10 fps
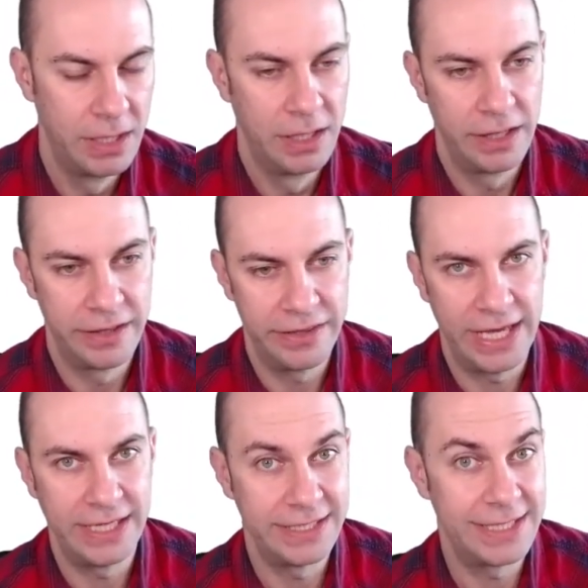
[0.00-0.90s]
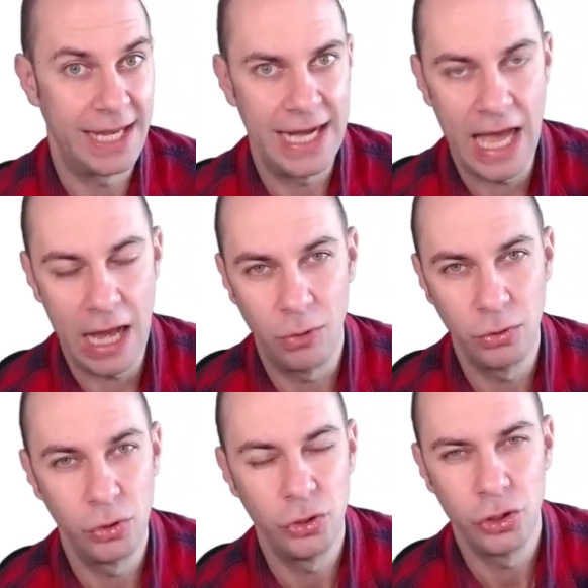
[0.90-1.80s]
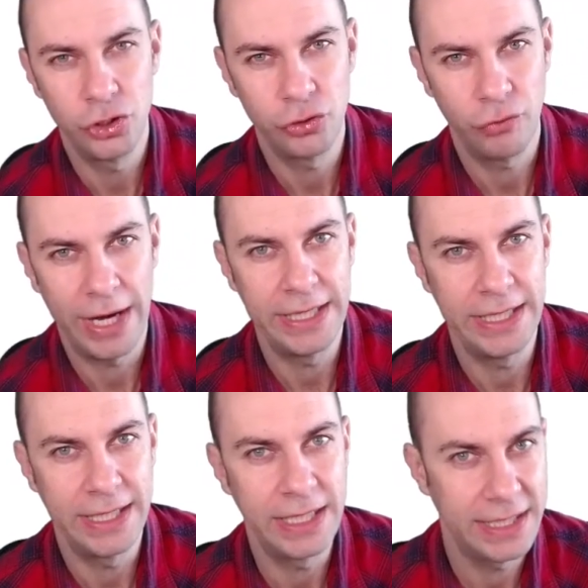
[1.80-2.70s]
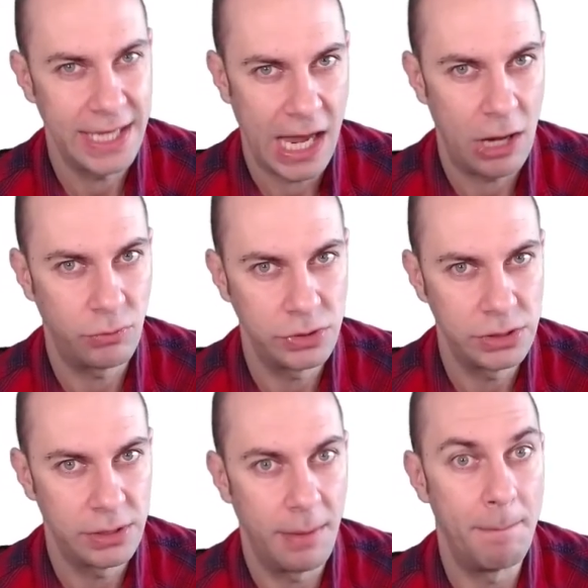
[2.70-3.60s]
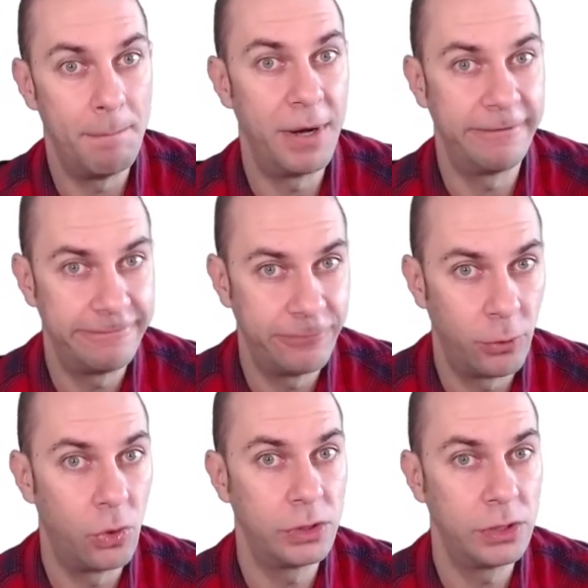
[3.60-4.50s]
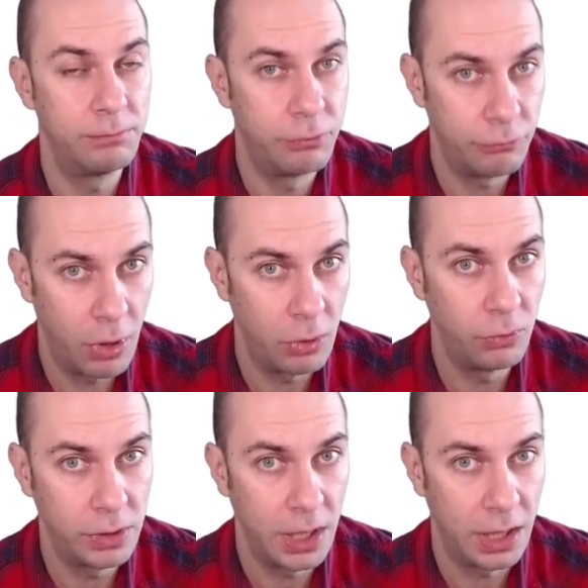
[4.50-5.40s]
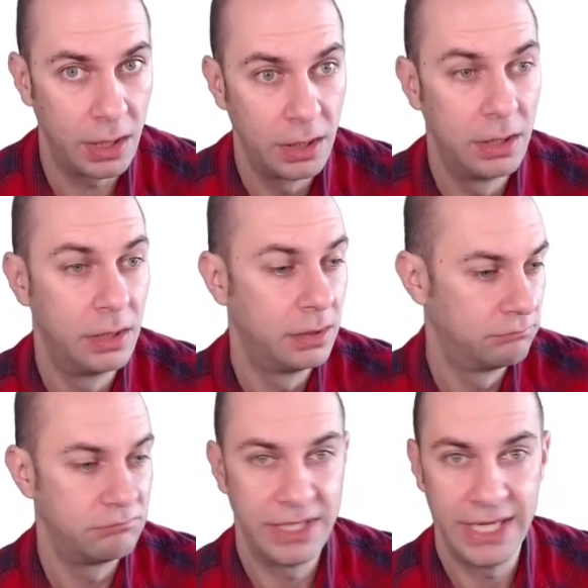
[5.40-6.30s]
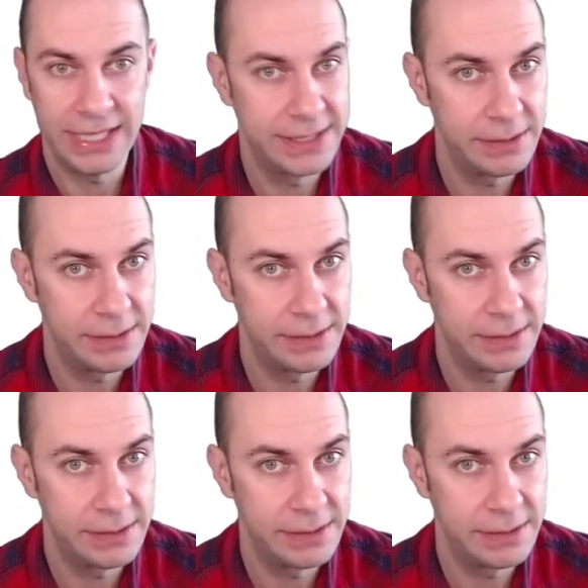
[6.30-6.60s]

that is allowed on your trading account before the broker gets